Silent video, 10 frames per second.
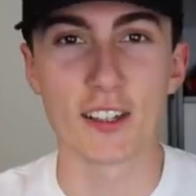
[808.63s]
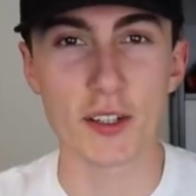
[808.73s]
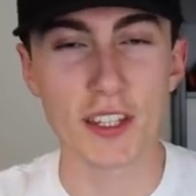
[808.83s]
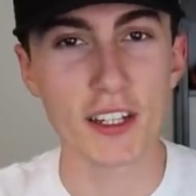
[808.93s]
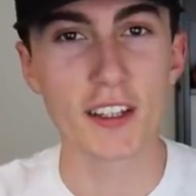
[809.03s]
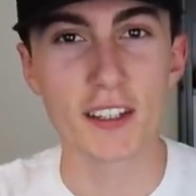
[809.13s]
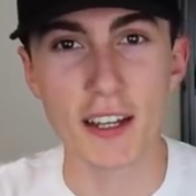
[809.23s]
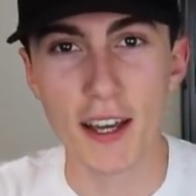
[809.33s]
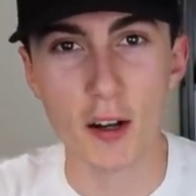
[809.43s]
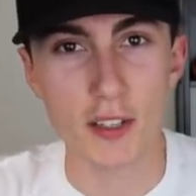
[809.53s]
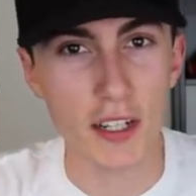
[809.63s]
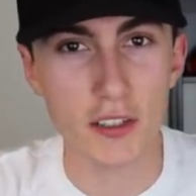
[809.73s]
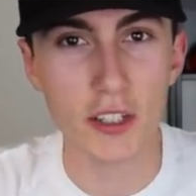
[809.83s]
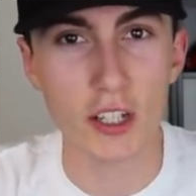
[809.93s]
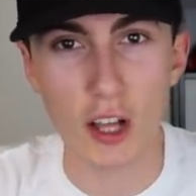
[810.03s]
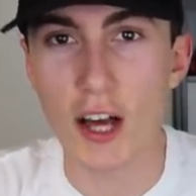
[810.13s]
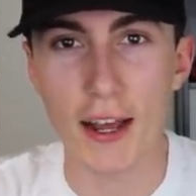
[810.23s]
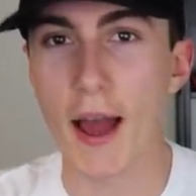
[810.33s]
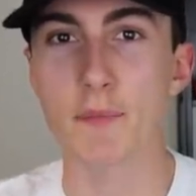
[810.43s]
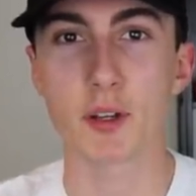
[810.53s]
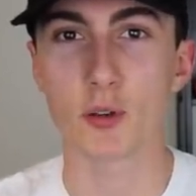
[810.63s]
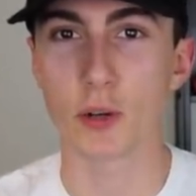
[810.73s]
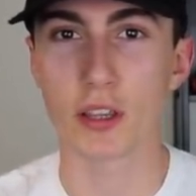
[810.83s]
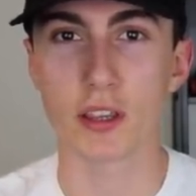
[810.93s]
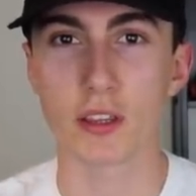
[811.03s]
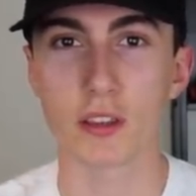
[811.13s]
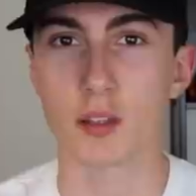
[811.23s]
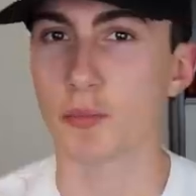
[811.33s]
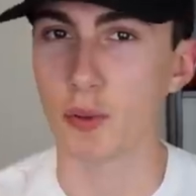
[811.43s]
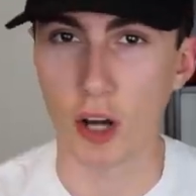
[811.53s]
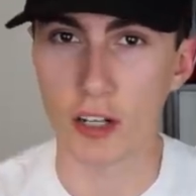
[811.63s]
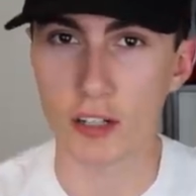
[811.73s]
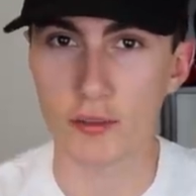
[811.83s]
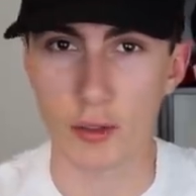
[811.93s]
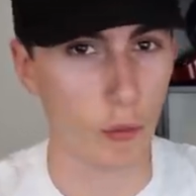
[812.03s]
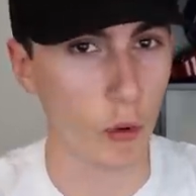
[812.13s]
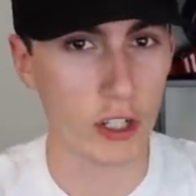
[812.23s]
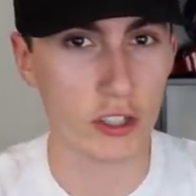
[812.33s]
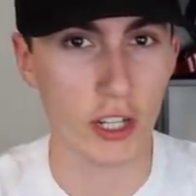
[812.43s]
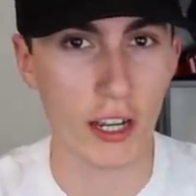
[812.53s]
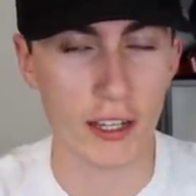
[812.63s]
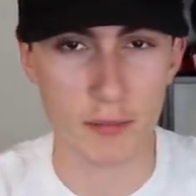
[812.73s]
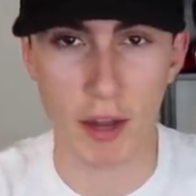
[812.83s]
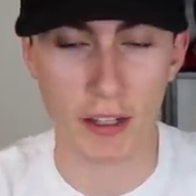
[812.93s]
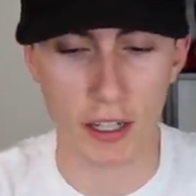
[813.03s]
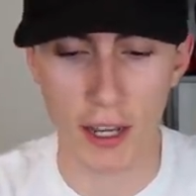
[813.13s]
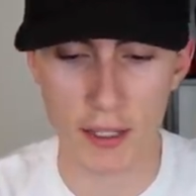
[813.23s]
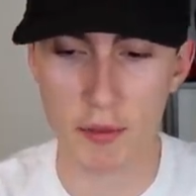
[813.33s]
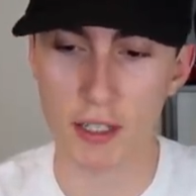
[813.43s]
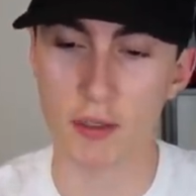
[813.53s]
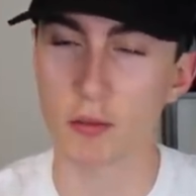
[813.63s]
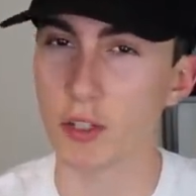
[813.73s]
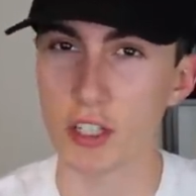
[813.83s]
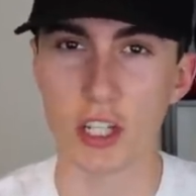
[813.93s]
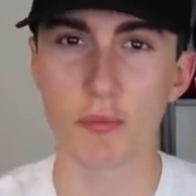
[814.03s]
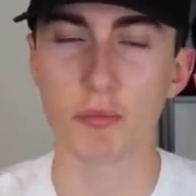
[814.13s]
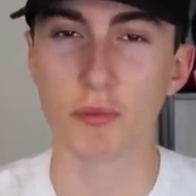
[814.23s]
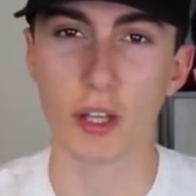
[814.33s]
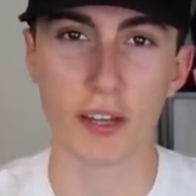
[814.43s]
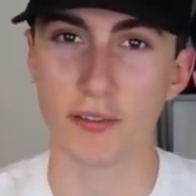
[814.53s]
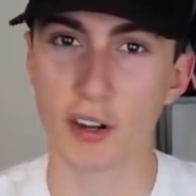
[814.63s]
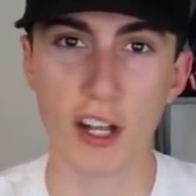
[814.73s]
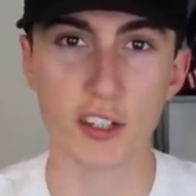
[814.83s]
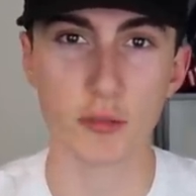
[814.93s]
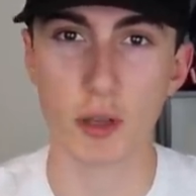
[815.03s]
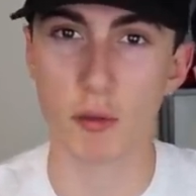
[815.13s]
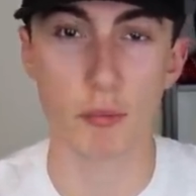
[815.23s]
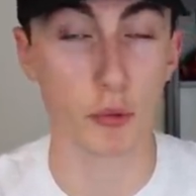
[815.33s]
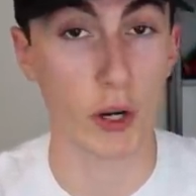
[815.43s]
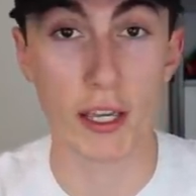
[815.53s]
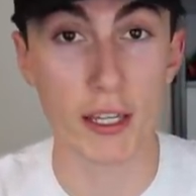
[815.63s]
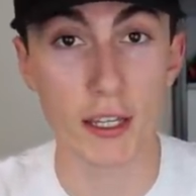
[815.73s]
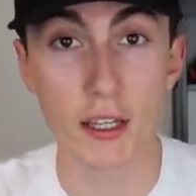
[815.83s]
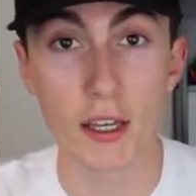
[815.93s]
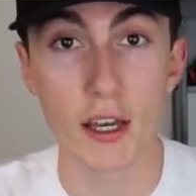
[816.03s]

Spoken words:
So at the end of the day, I was actually a lot happier with the products from Wish than I expected. I expected them to be cheap, like fragile, maybe breaking.